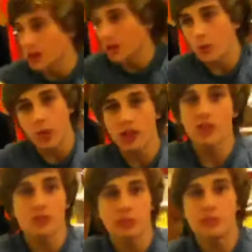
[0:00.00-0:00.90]

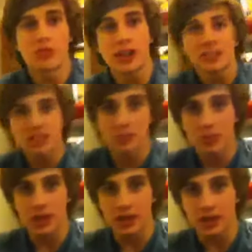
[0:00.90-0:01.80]
Whether it be write
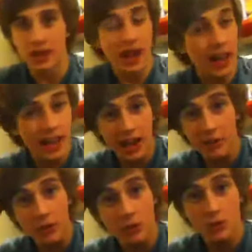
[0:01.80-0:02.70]
something. Like,
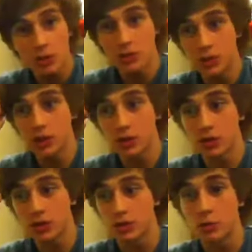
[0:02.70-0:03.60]
I've always wanted to be an
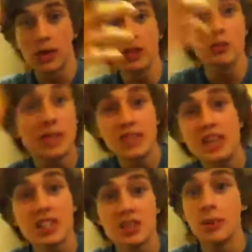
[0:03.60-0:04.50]
author. Whether it be
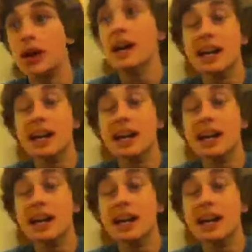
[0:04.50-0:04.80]
teach someone.